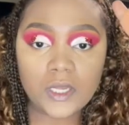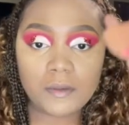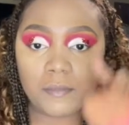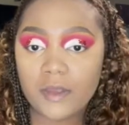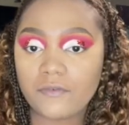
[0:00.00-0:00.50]

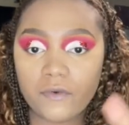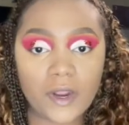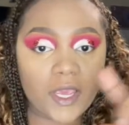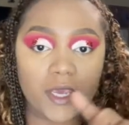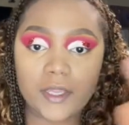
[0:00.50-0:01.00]
my
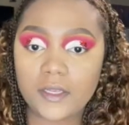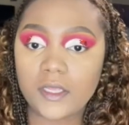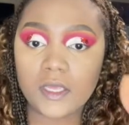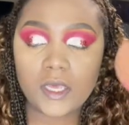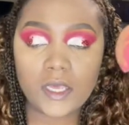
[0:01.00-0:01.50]
forehead
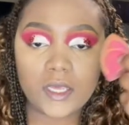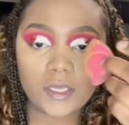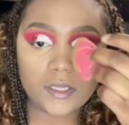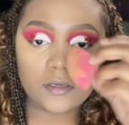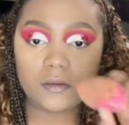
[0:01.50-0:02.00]

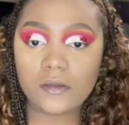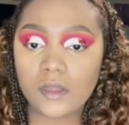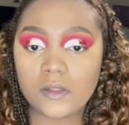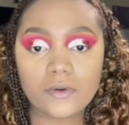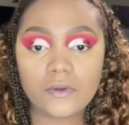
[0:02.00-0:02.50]
and a
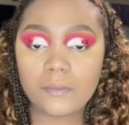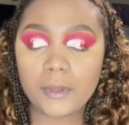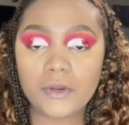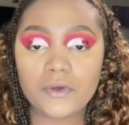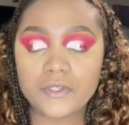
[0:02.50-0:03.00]
little on my
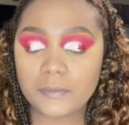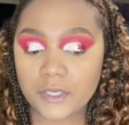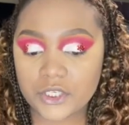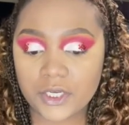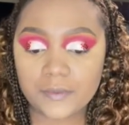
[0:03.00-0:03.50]
nose and my
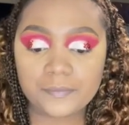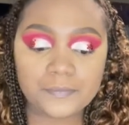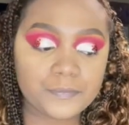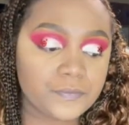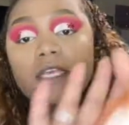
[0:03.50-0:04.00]
chin.
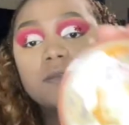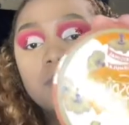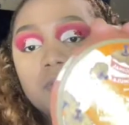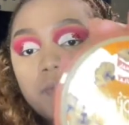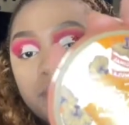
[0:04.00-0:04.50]
Next, I'm going
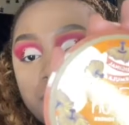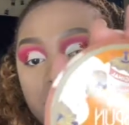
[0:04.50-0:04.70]
to be using